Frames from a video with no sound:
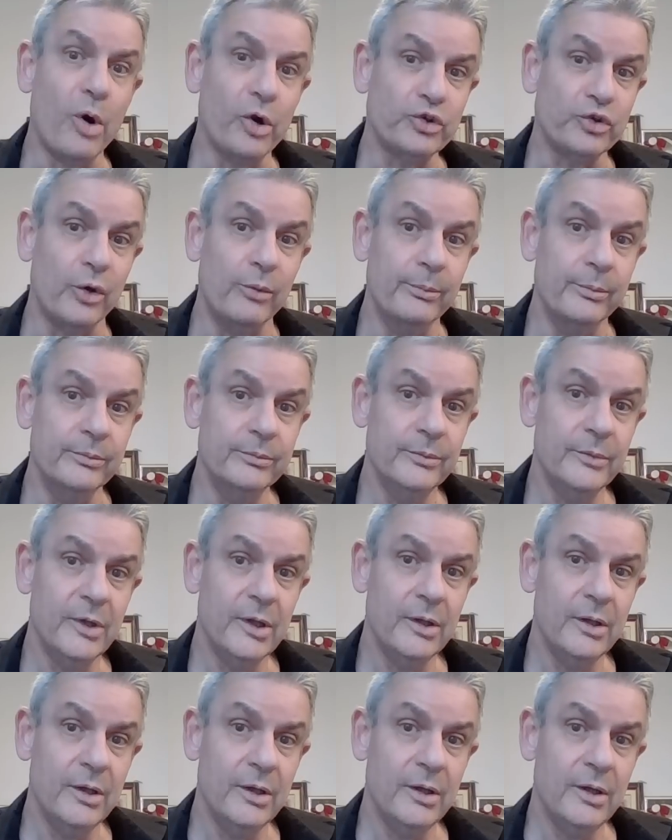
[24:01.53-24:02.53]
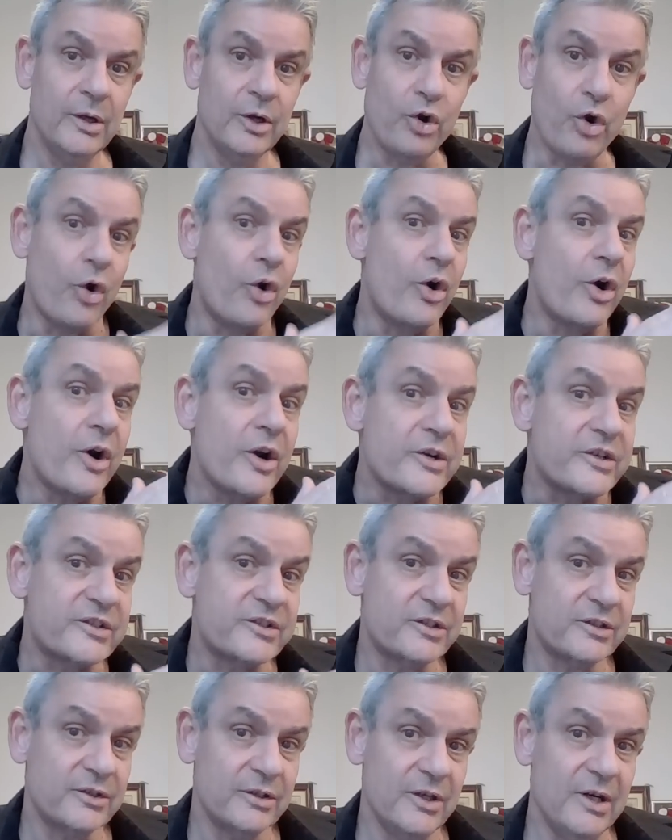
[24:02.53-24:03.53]
bottom
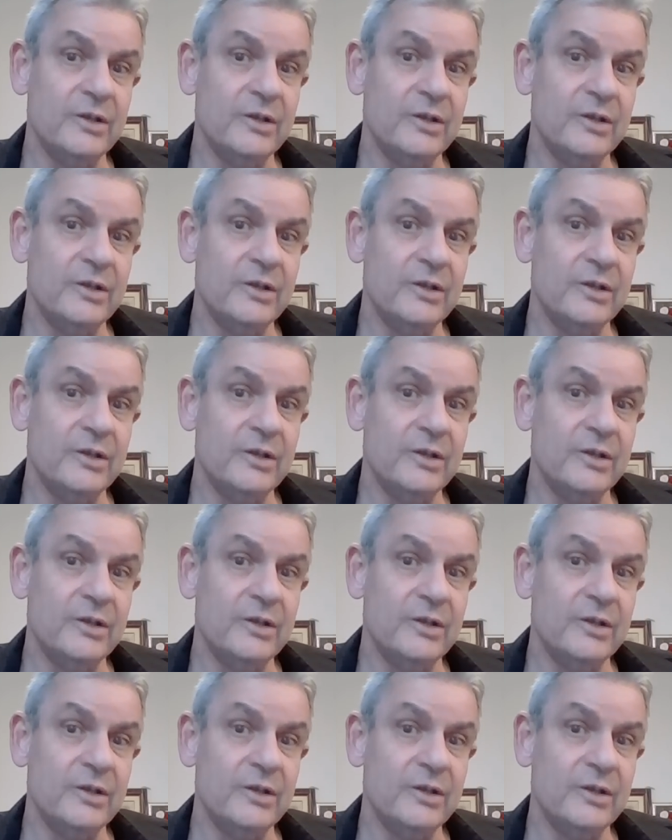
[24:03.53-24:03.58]
coerced